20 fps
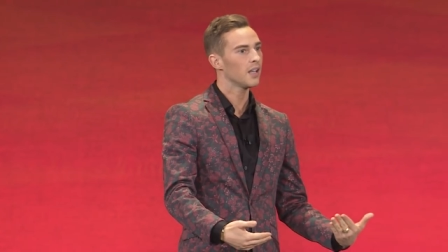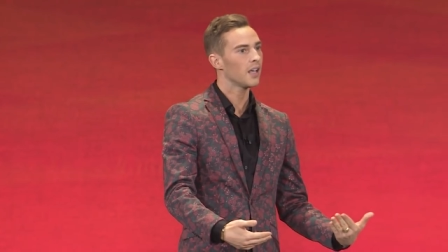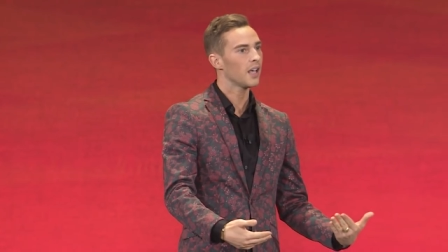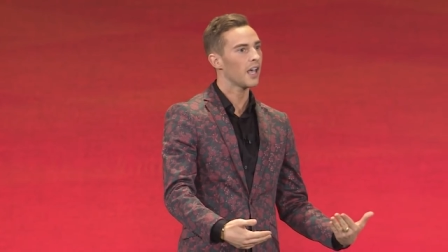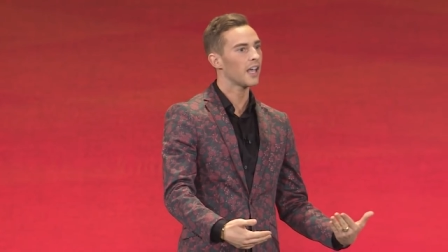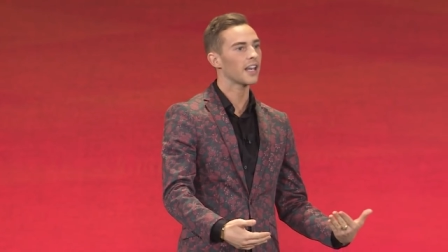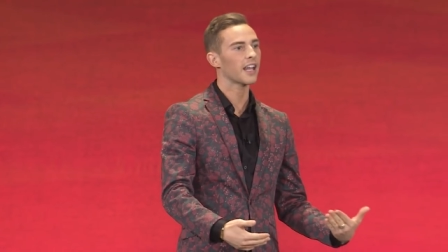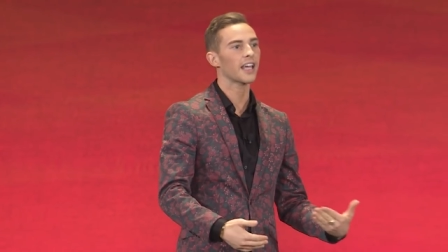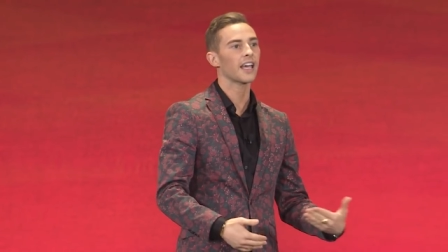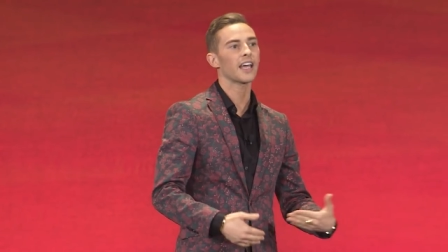
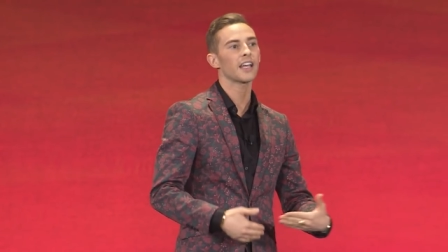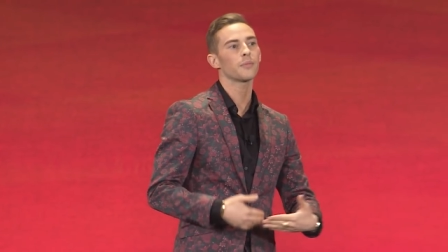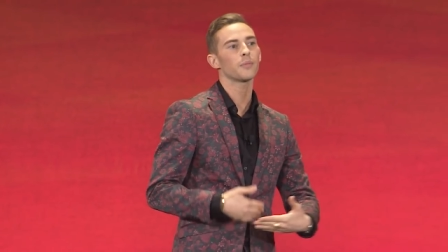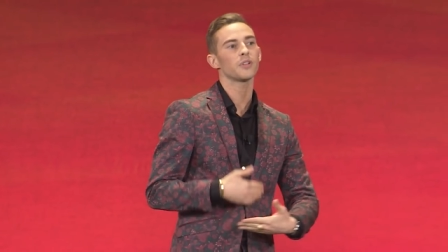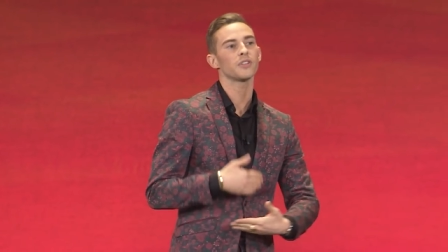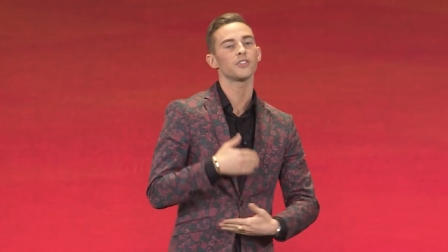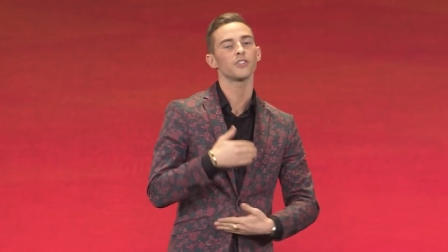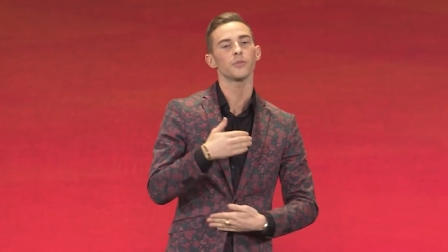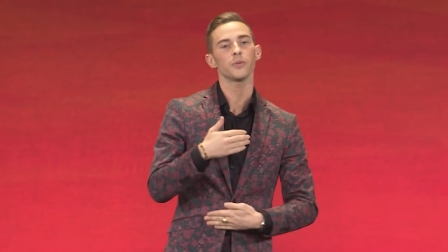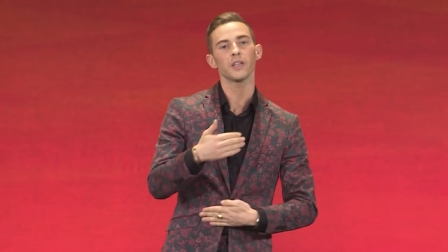and I had
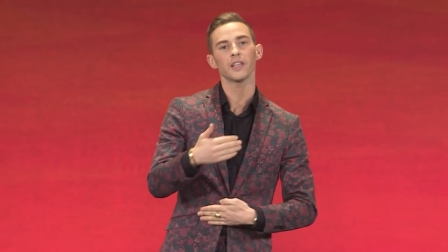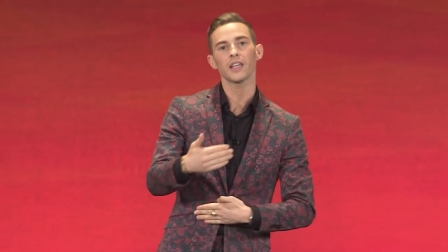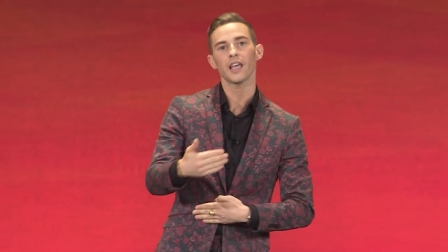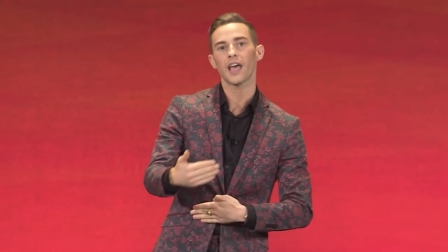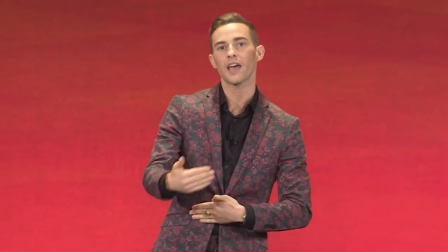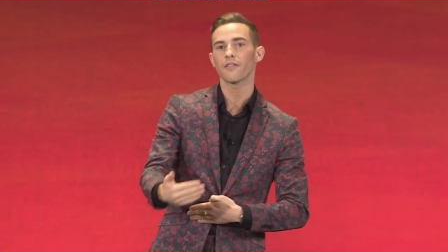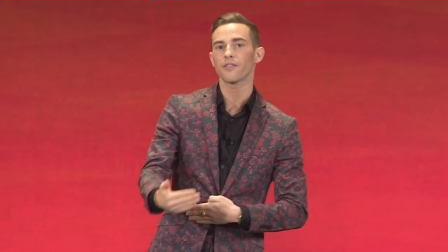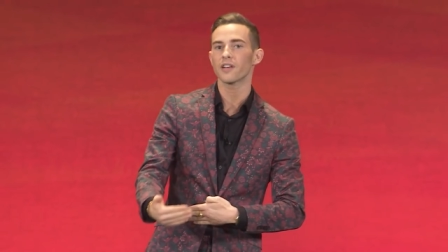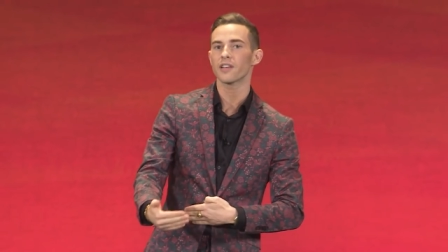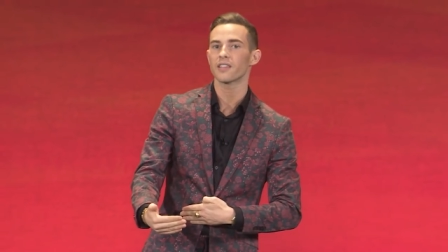been doing
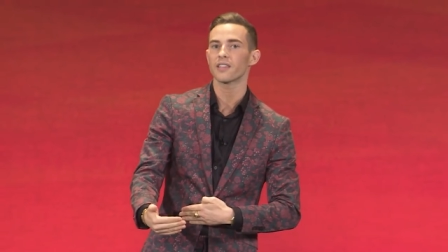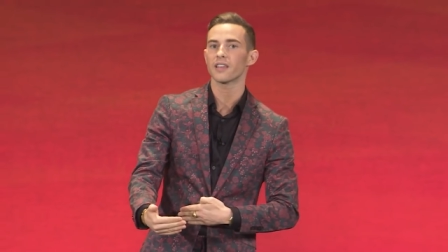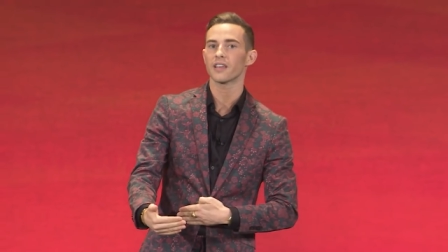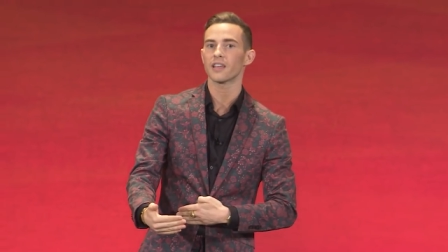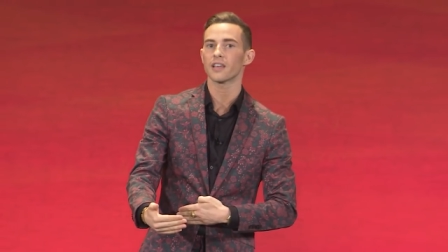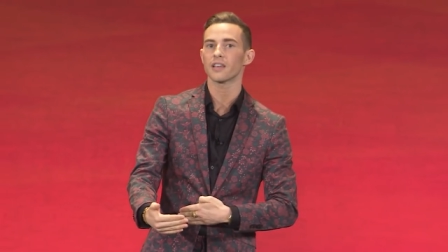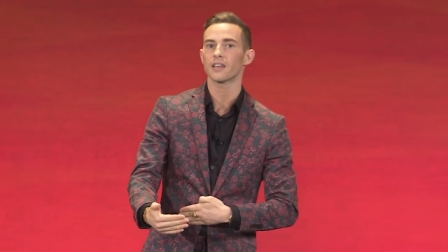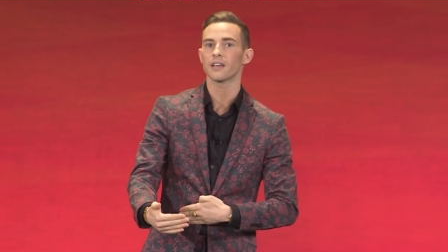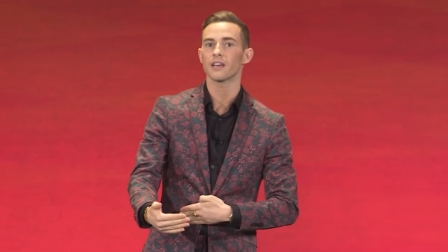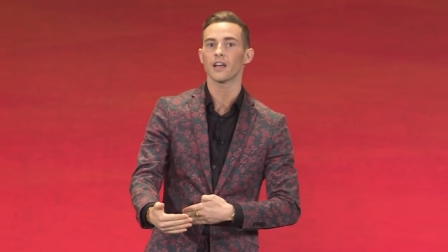
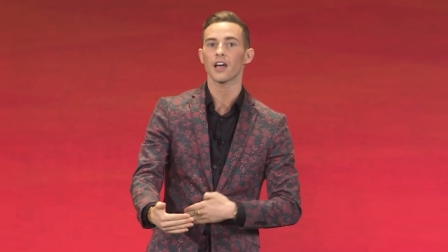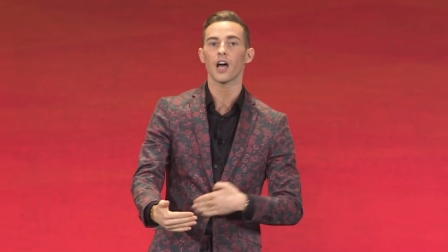everything